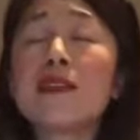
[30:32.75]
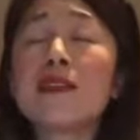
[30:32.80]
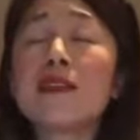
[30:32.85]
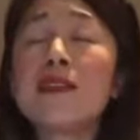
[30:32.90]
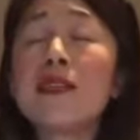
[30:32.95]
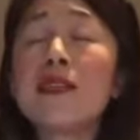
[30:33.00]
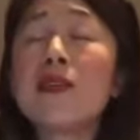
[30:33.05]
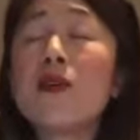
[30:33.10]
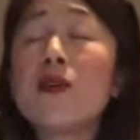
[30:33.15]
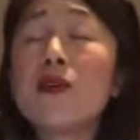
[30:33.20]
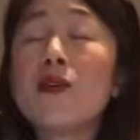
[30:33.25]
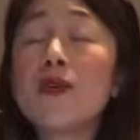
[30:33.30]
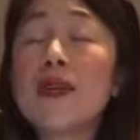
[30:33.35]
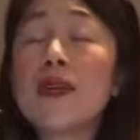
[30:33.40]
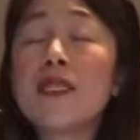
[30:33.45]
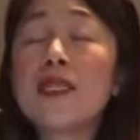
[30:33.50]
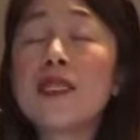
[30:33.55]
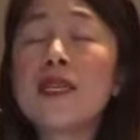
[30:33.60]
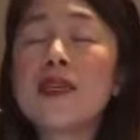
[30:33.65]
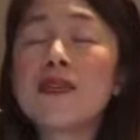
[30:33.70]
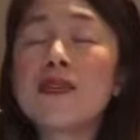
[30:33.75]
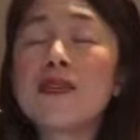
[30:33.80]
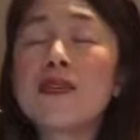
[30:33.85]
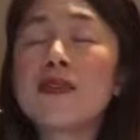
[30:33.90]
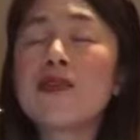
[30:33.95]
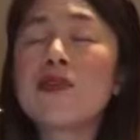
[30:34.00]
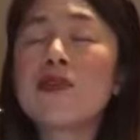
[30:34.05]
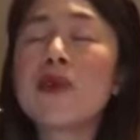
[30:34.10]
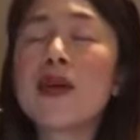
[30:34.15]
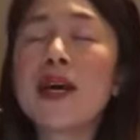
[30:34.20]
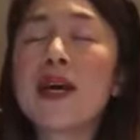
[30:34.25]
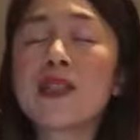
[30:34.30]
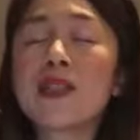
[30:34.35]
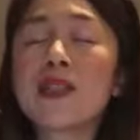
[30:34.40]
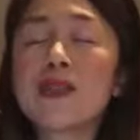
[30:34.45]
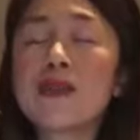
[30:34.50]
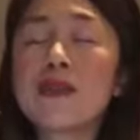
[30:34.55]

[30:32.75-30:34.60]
you can always take yourself back